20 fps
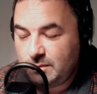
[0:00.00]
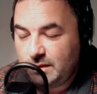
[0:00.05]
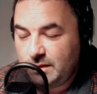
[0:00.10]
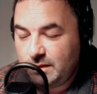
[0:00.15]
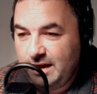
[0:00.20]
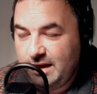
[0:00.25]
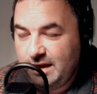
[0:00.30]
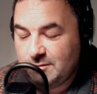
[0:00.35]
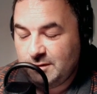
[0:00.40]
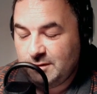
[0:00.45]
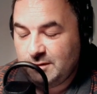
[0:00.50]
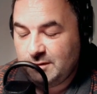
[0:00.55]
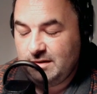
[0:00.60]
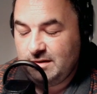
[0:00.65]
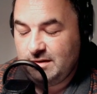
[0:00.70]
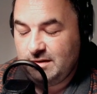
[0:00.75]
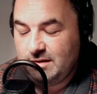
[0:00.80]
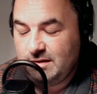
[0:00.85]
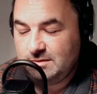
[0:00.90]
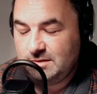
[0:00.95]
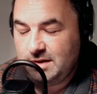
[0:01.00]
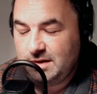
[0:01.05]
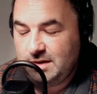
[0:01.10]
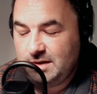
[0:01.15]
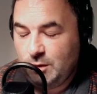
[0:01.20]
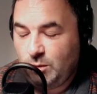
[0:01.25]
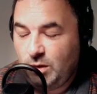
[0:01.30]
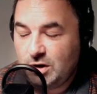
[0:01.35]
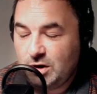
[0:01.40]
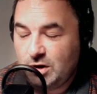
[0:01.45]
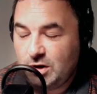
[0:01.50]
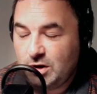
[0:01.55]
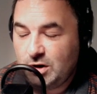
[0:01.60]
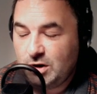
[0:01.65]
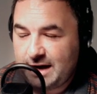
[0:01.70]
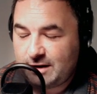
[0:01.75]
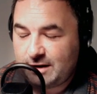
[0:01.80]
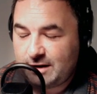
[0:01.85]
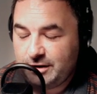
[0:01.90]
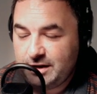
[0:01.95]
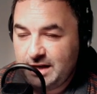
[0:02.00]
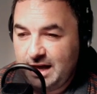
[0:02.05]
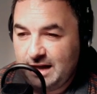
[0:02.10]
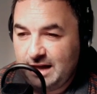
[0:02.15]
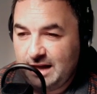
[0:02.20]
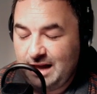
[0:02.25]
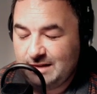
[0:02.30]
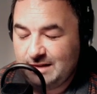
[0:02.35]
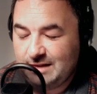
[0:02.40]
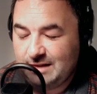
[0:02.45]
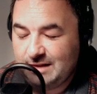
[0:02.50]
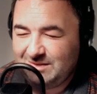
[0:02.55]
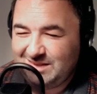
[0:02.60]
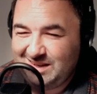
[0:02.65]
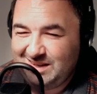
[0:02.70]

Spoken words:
if you watch it back, right, and